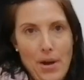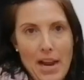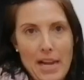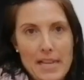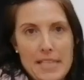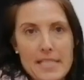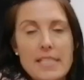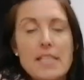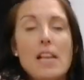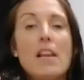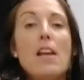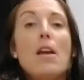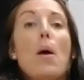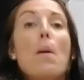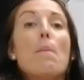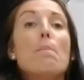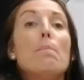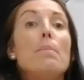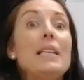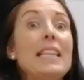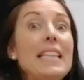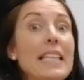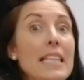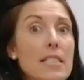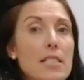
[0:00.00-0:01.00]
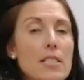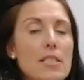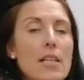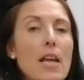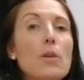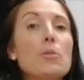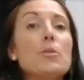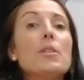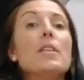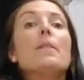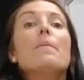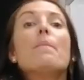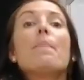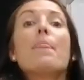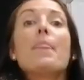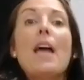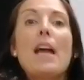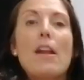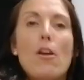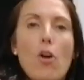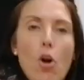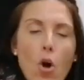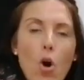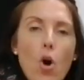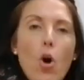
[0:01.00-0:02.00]
price. Please note,
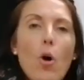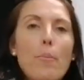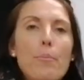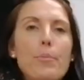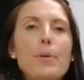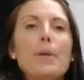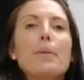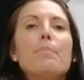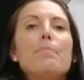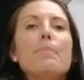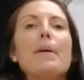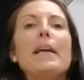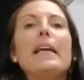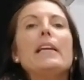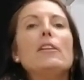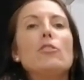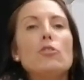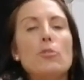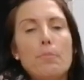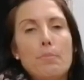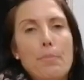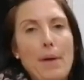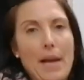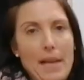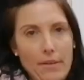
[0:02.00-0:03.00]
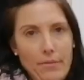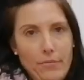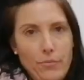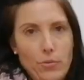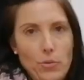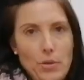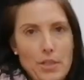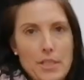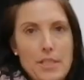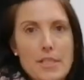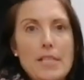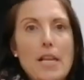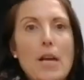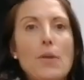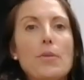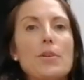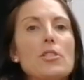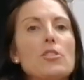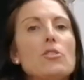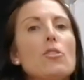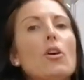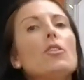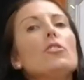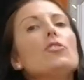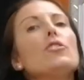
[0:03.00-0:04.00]
they are prepared to pay for it. So
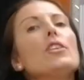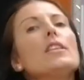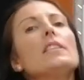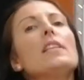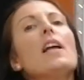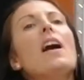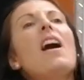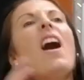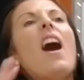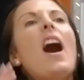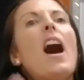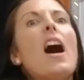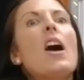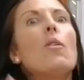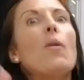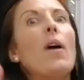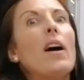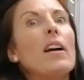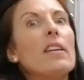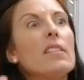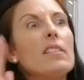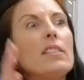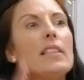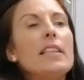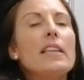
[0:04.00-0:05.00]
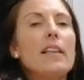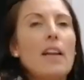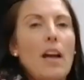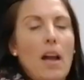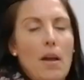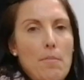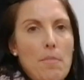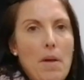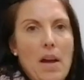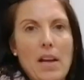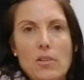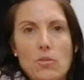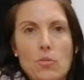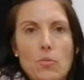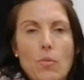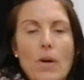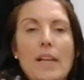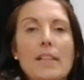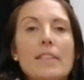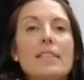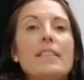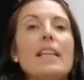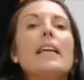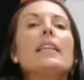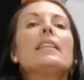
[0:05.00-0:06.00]
it's not just, oh, I think I might
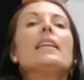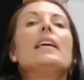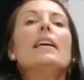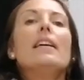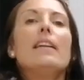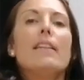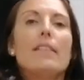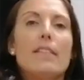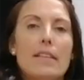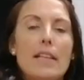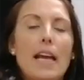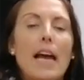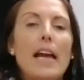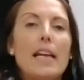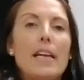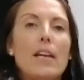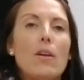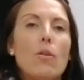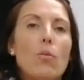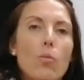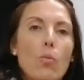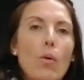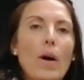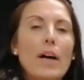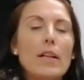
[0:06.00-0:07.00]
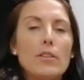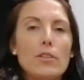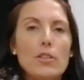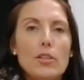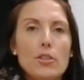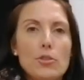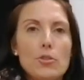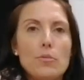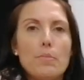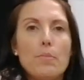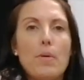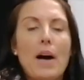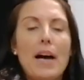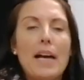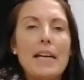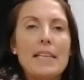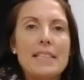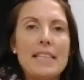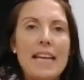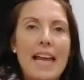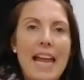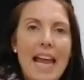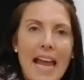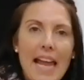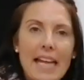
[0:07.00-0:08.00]
want that. They want to buy
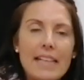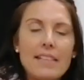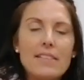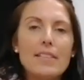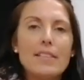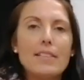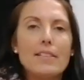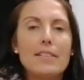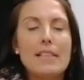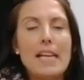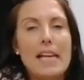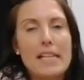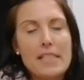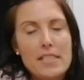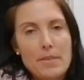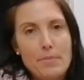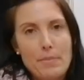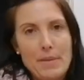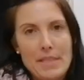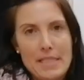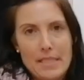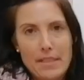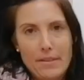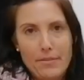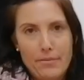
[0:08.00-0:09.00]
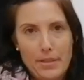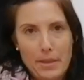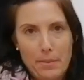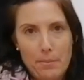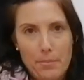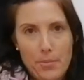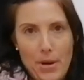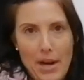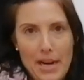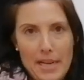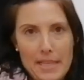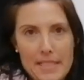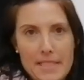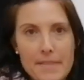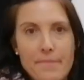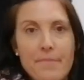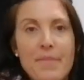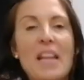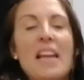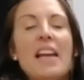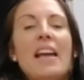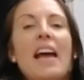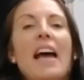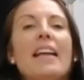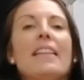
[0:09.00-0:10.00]
it at that specific price.
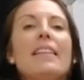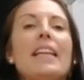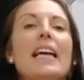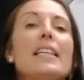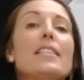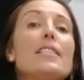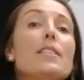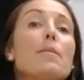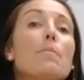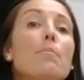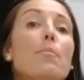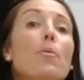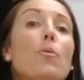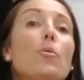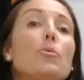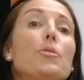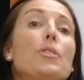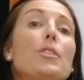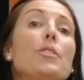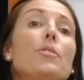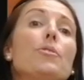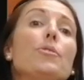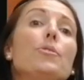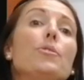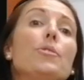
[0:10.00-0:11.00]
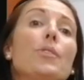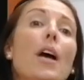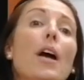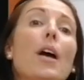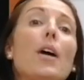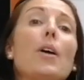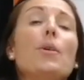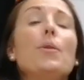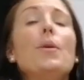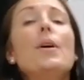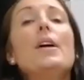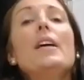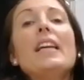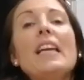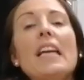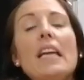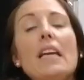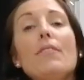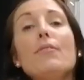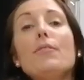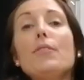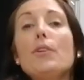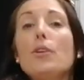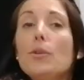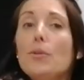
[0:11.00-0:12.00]
And that's important to know
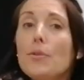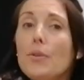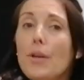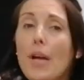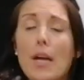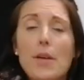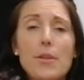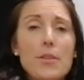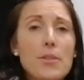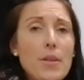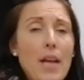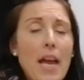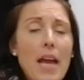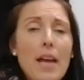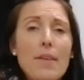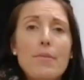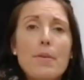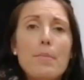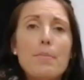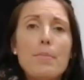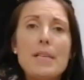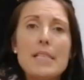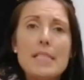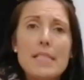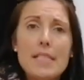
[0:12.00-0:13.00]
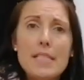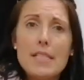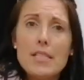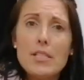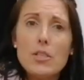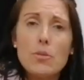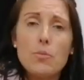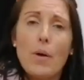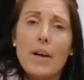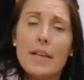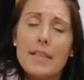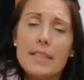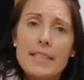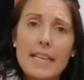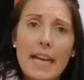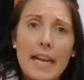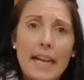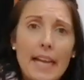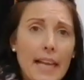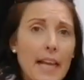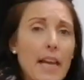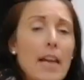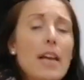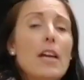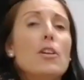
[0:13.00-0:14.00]
if you're going to have a business one
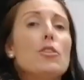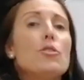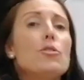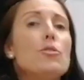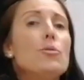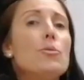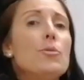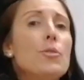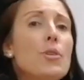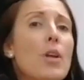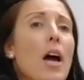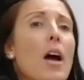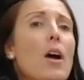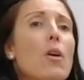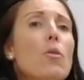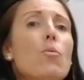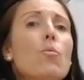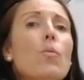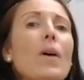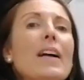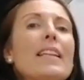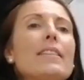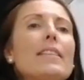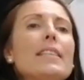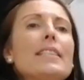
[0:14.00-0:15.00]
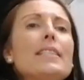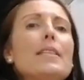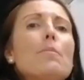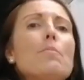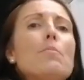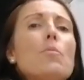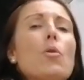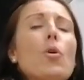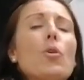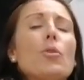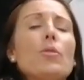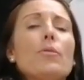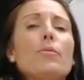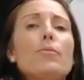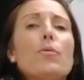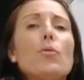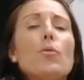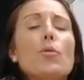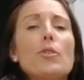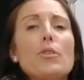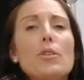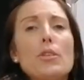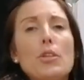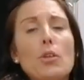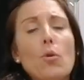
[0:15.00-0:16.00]
day, to know what the demand
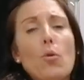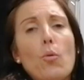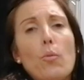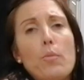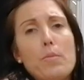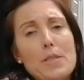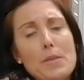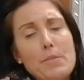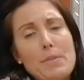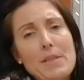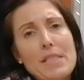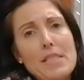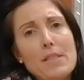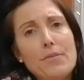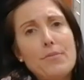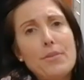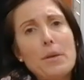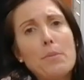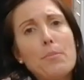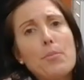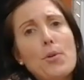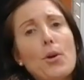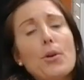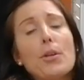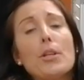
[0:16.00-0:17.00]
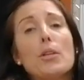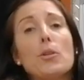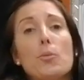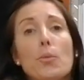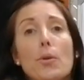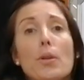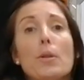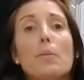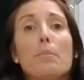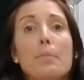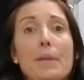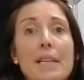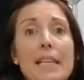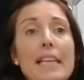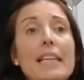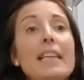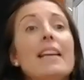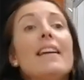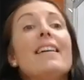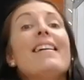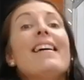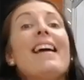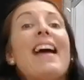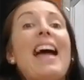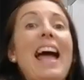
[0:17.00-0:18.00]
for your specific product will
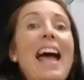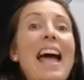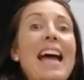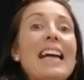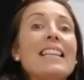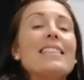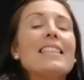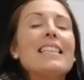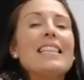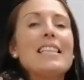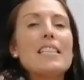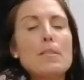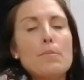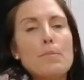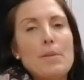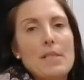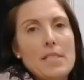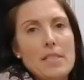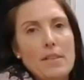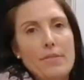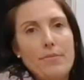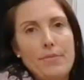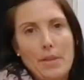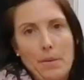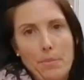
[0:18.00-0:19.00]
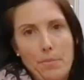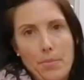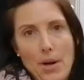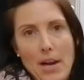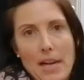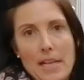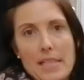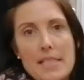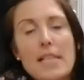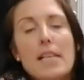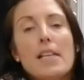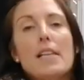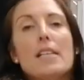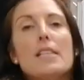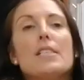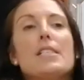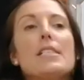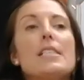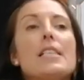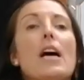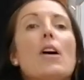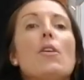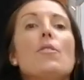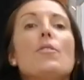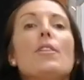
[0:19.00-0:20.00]
be at a specific price,
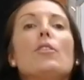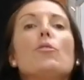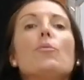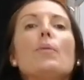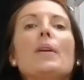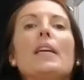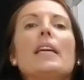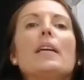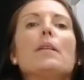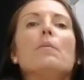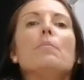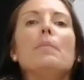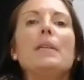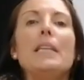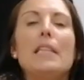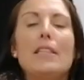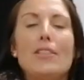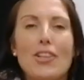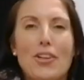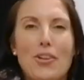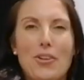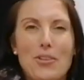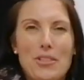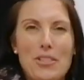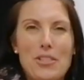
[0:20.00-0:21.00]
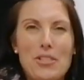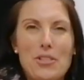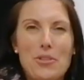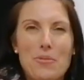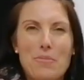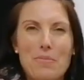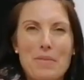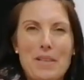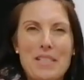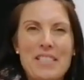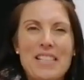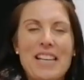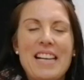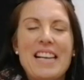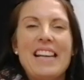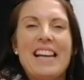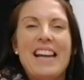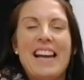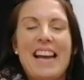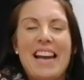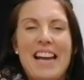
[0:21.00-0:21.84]
so that we can meet the consumer's